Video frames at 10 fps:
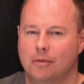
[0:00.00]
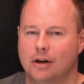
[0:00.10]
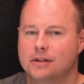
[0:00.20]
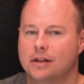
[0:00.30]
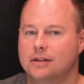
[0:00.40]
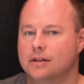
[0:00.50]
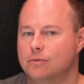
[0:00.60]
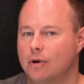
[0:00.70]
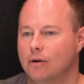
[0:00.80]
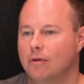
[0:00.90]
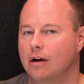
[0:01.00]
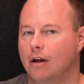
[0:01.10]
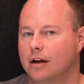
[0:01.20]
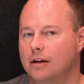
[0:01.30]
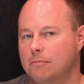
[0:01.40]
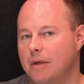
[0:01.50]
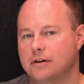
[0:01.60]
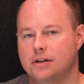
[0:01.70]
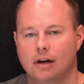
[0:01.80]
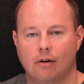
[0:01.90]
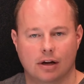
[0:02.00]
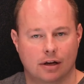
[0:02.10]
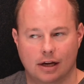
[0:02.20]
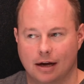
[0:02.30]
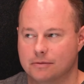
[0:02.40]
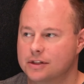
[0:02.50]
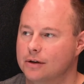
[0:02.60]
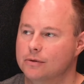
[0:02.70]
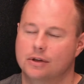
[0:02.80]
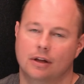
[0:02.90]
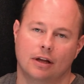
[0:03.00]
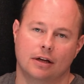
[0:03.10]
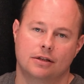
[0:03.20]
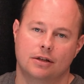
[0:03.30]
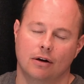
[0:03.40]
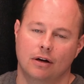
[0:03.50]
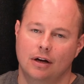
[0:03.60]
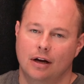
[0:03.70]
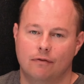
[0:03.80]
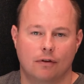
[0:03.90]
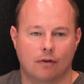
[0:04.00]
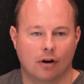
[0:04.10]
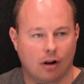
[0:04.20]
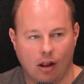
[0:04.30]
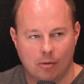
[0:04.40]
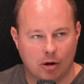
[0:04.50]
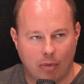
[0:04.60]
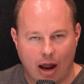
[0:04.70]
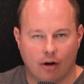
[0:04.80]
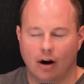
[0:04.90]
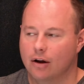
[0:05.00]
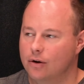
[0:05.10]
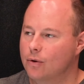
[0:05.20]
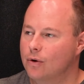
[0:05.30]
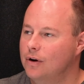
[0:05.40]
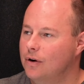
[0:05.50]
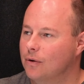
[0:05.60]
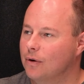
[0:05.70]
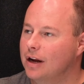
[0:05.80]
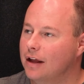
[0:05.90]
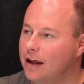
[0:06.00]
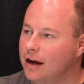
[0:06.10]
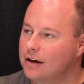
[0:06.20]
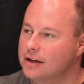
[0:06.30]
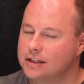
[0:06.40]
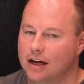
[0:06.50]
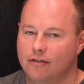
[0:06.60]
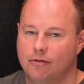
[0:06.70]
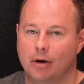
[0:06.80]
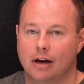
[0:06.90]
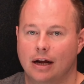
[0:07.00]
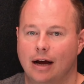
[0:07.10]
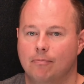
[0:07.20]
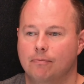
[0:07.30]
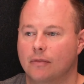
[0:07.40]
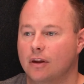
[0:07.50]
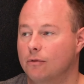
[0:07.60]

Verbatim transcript: but it's things as well around like mountaineering um, skills and things. So, if you've got a climbing background or, or any of that kind of stuff, but um,